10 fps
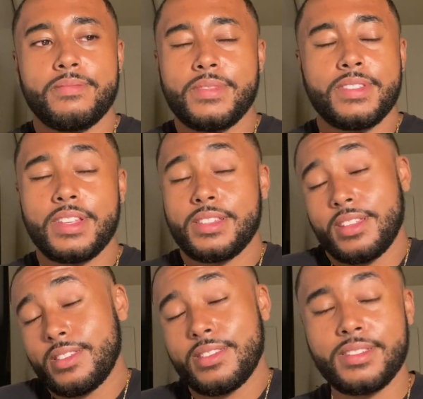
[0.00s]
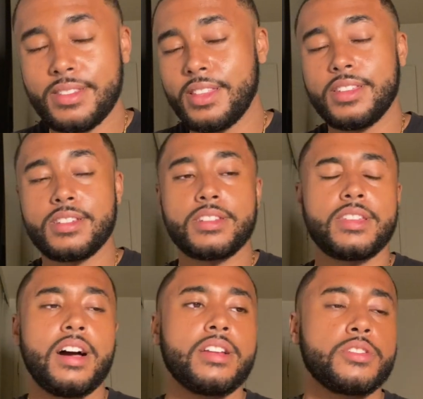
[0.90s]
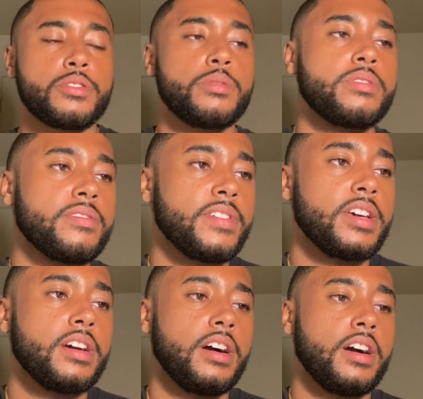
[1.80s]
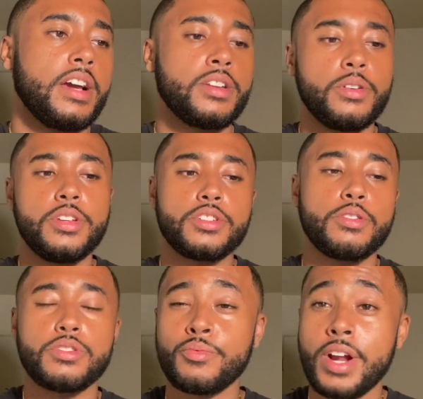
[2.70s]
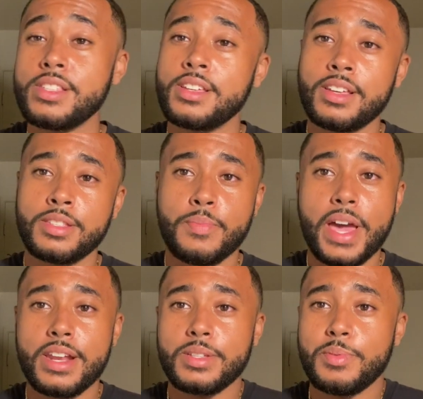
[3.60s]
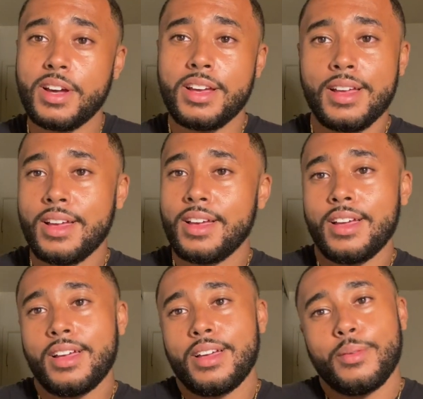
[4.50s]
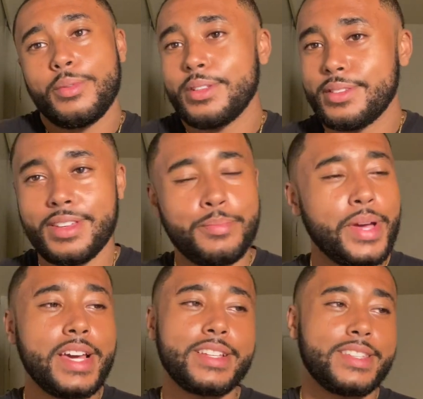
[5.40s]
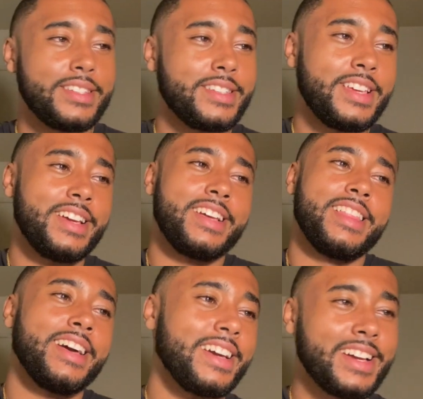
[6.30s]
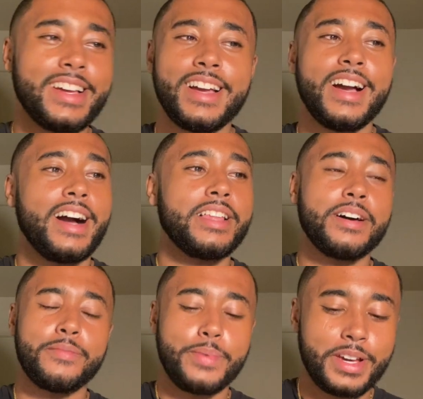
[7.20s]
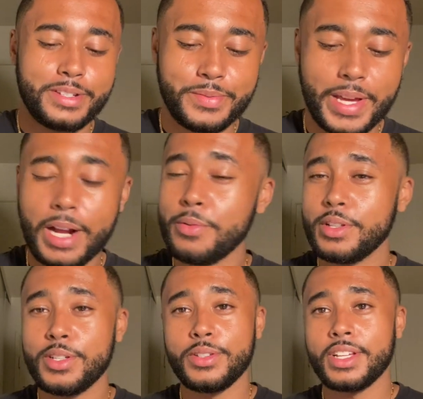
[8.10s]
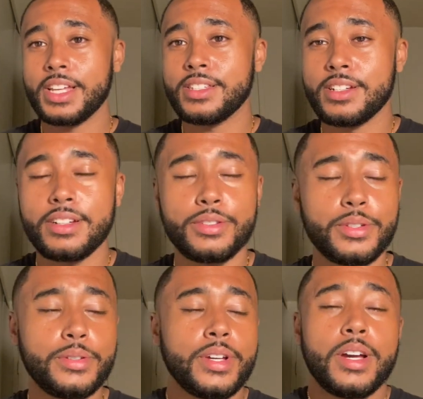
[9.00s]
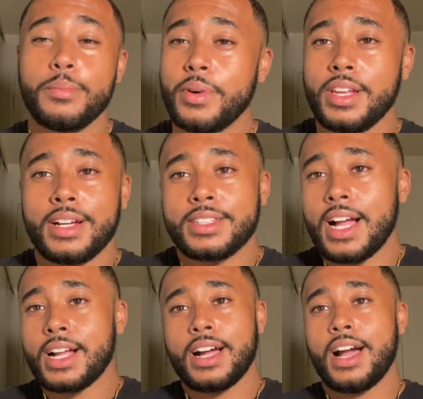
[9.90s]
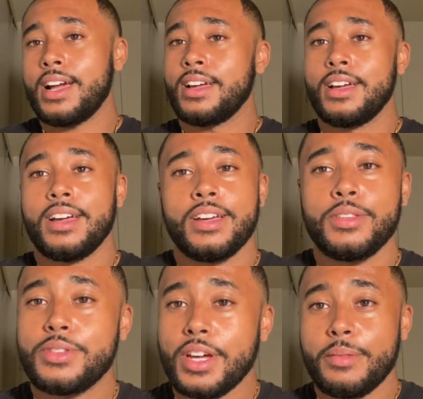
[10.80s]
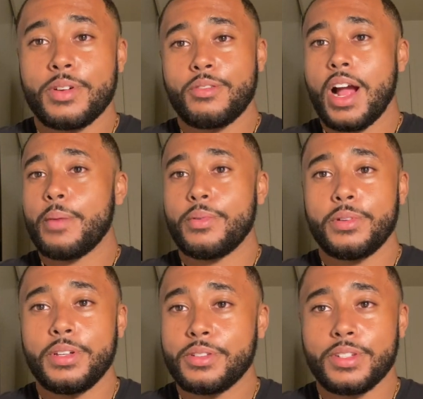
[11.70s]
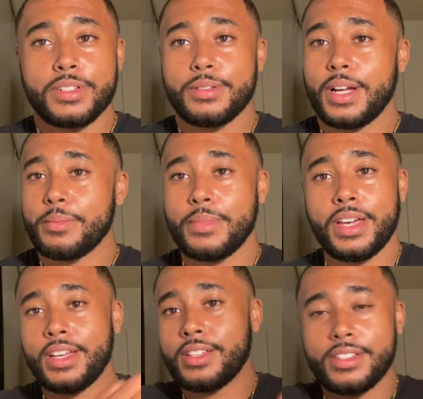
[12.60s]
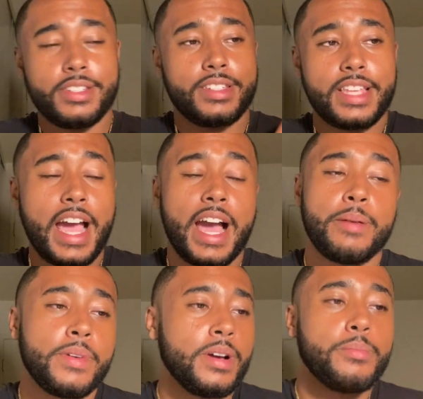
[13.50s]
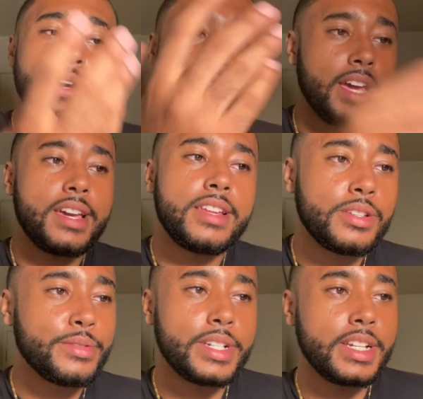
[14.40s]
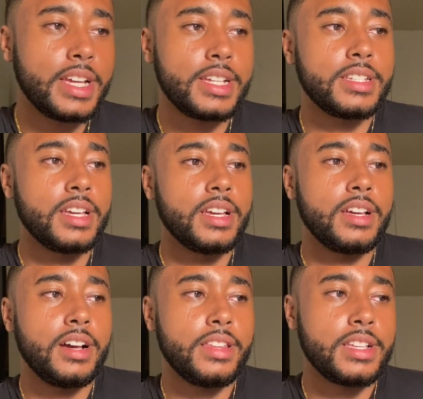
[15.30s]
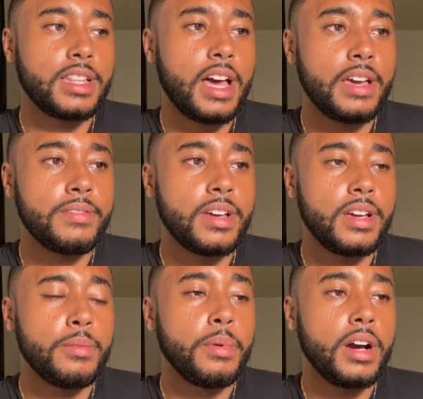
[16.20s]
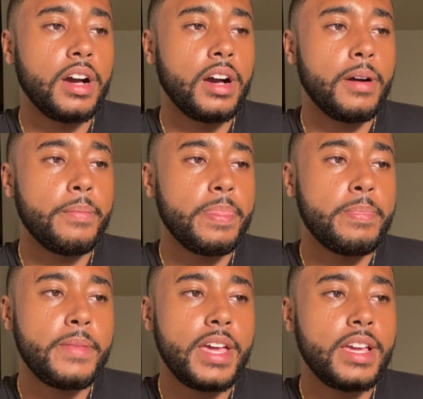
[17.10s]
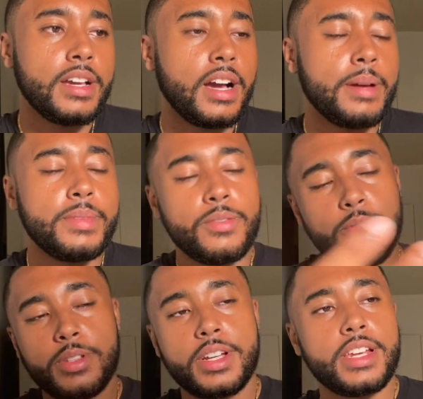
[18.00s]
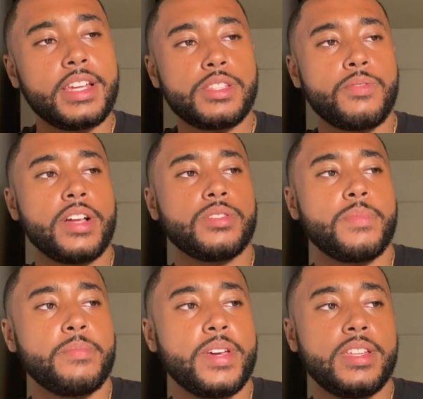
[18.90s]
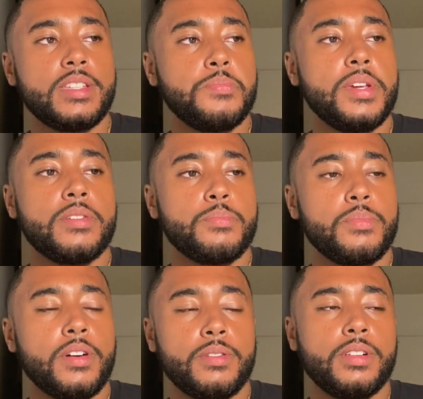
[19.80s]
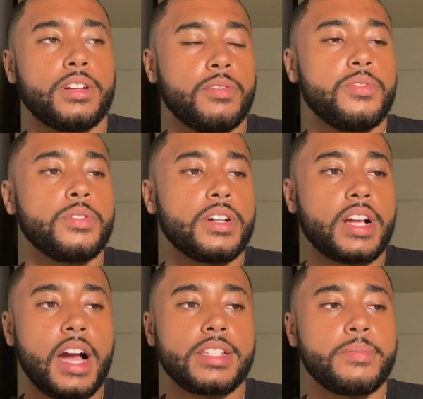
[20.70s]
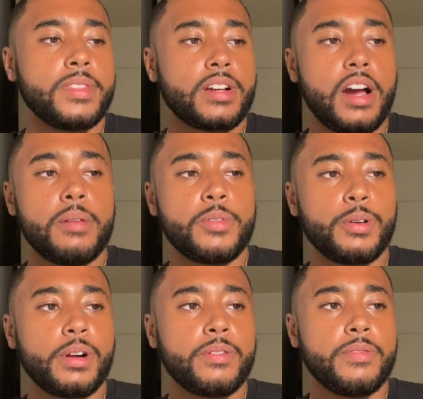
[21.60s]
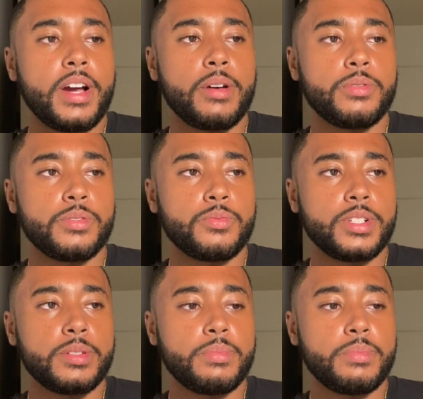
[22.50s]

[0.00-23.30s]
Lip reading: that's just the honest truth of it. I know he showed some wrestling against Pettis, but Pettis is I love Pettis, man. I really do. The kid's a good dude. But, like, that guy, you tell him to grapple, he'll just, like, man, just tap. But, hey, it is what it is. That's life. But, Nate, I mean, if we look at Nate's resume, man, he's beaten, a few good guys. I mean, the Conor McGregor fight was really